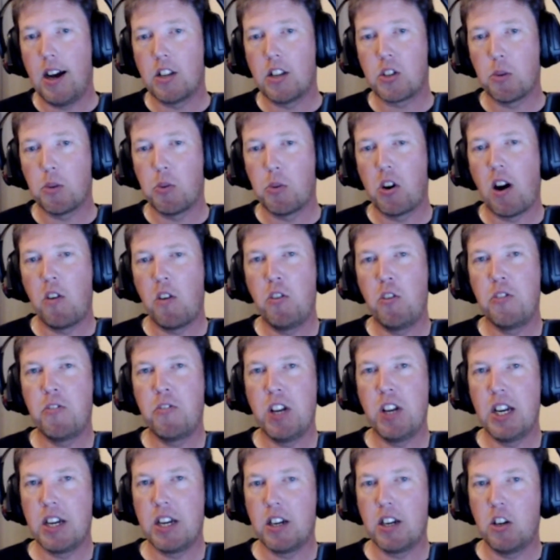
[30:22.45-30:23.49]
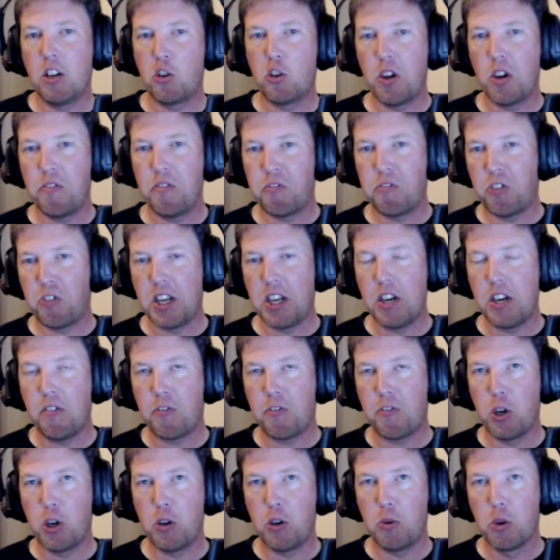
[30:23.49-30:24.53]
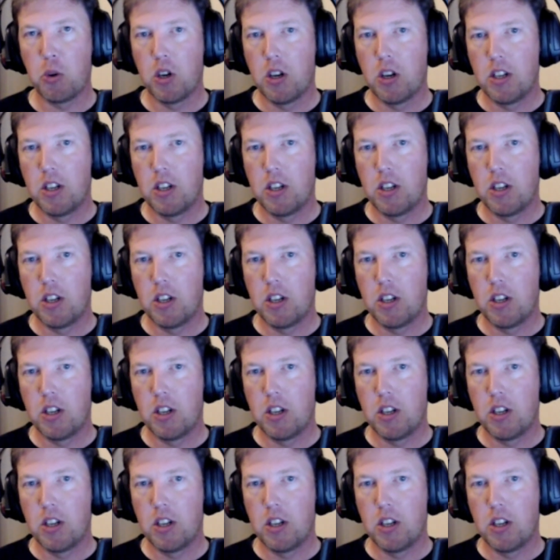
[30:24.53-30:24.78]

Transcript: So we're only really going to drip feed through